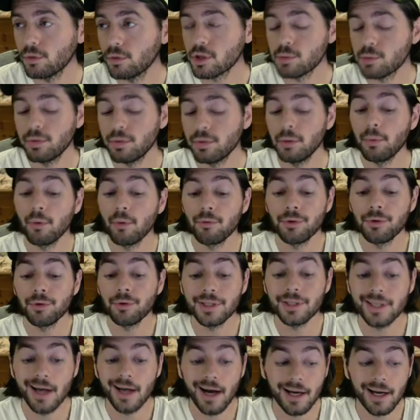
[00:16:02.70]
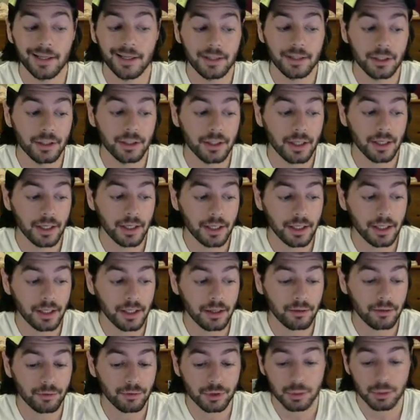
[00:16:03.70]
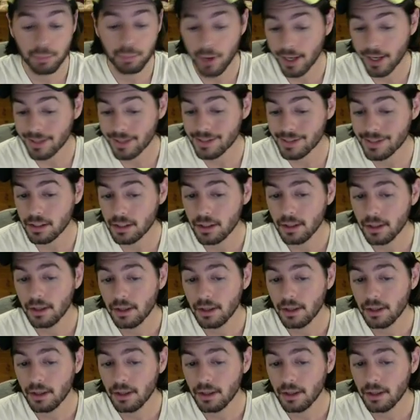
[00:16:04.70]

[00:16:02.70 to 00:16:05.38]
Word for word: which people really highly uh, respect